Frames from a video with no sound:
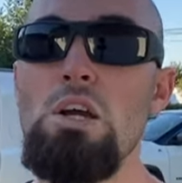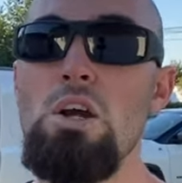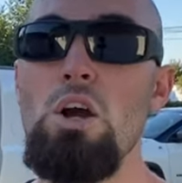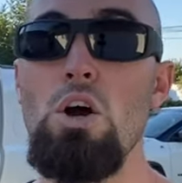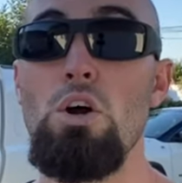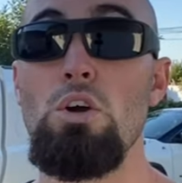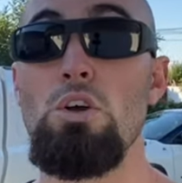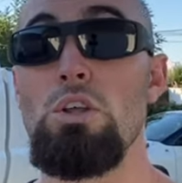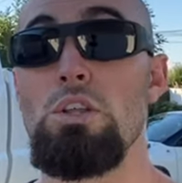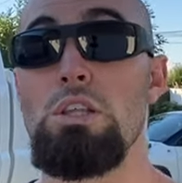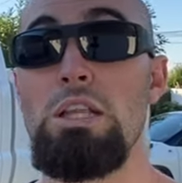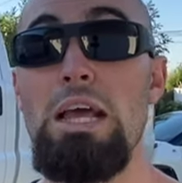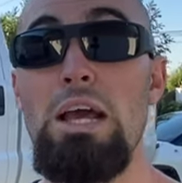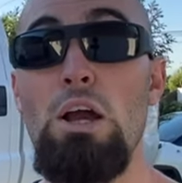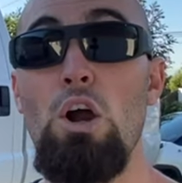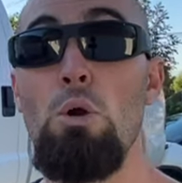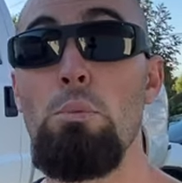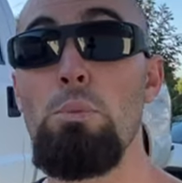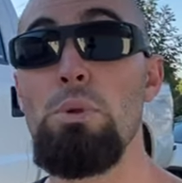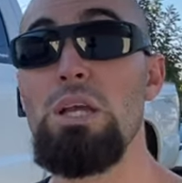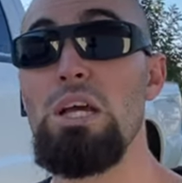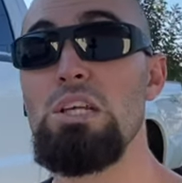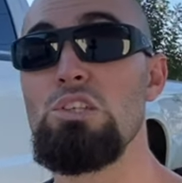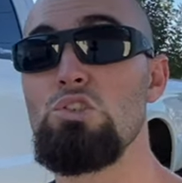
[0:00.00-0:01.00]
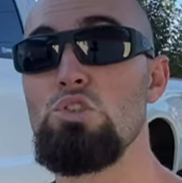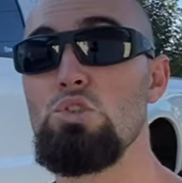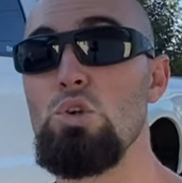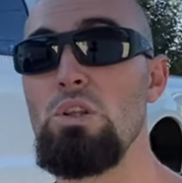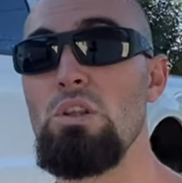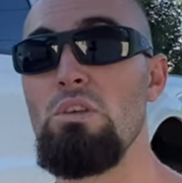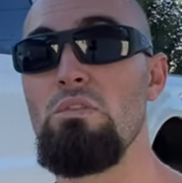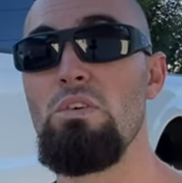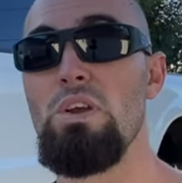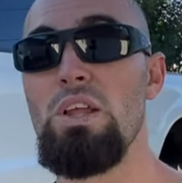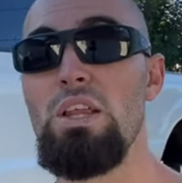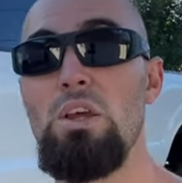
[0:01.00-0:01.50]
Other than that, hope you guys enjoyed
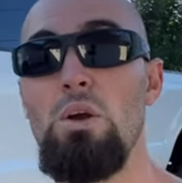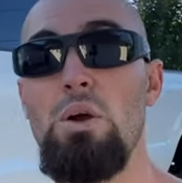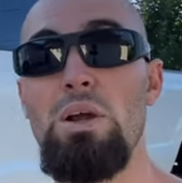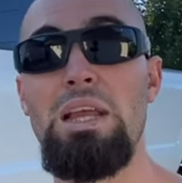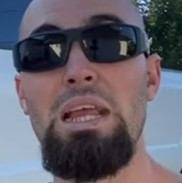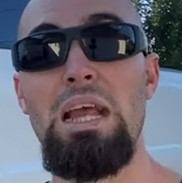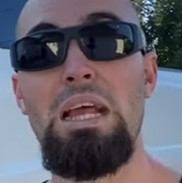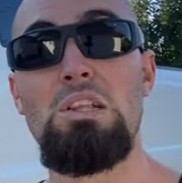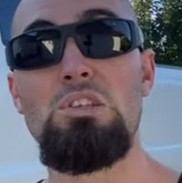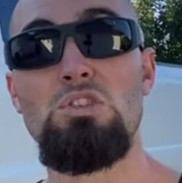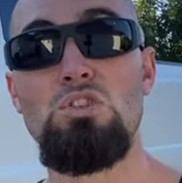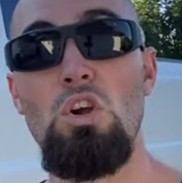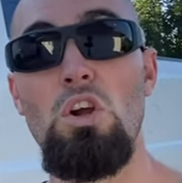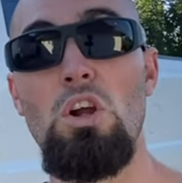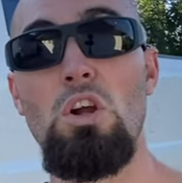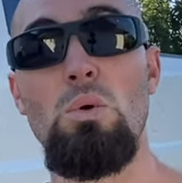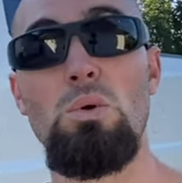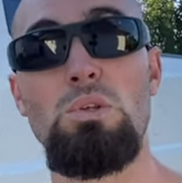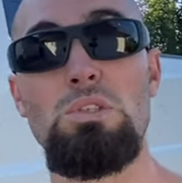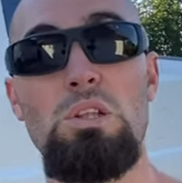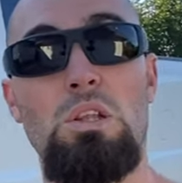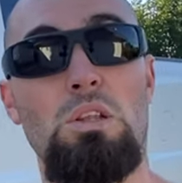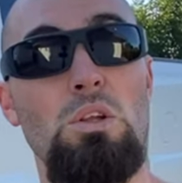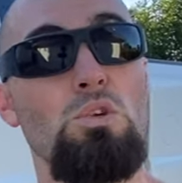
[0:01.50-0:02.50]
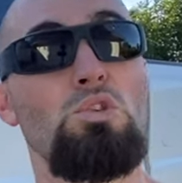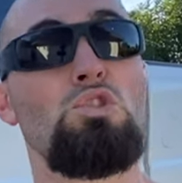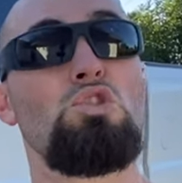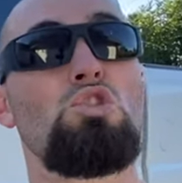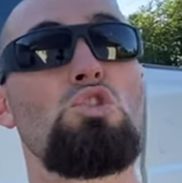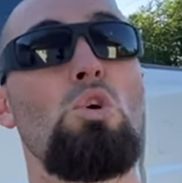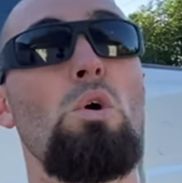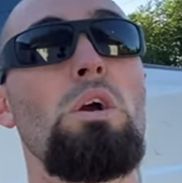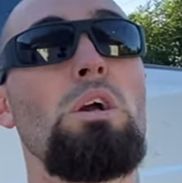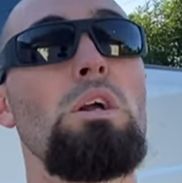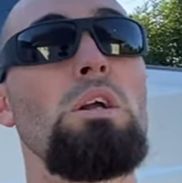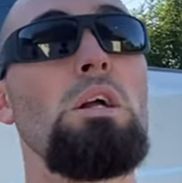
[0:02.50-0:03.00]
the video. Again, sorry it was a little
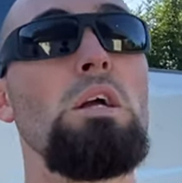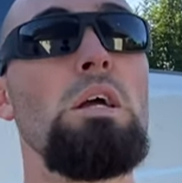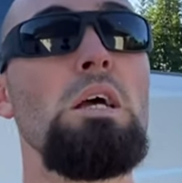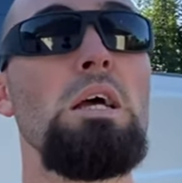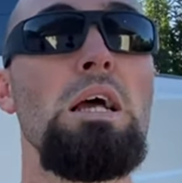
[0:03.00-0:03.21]
short,